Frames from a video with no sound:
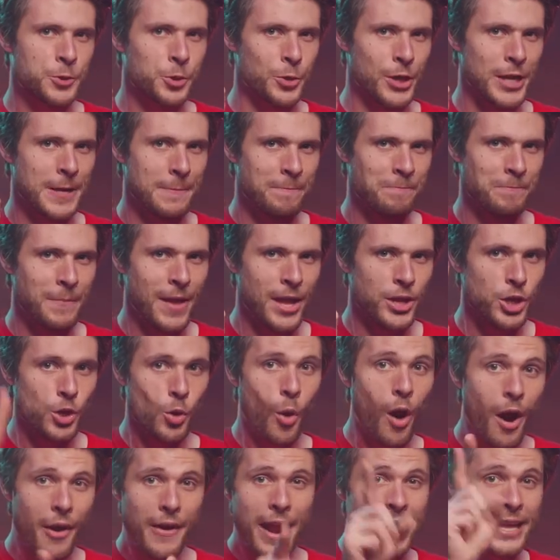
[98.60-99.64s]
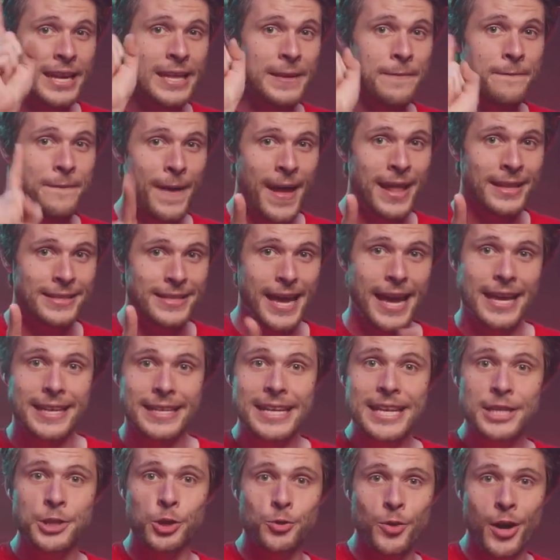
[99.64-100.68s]
3, you are at an event and
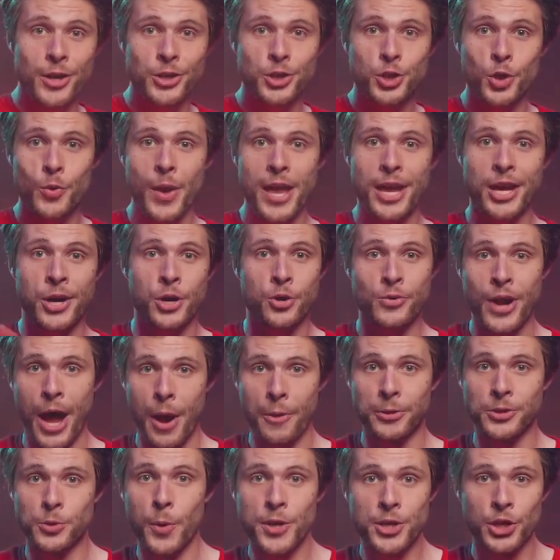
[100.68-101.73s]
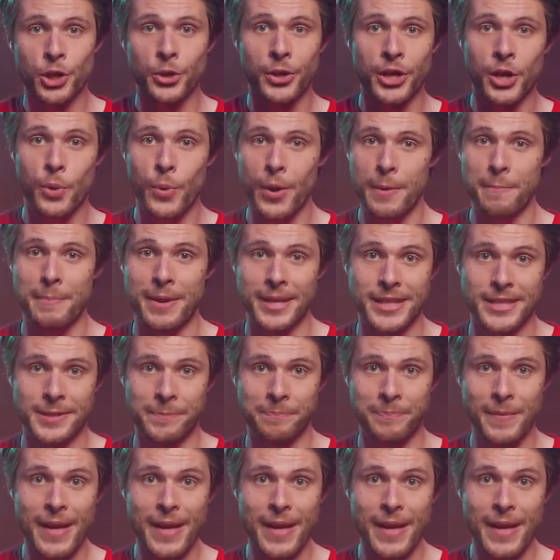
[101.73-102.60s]
need to run through a crowd with your equipment.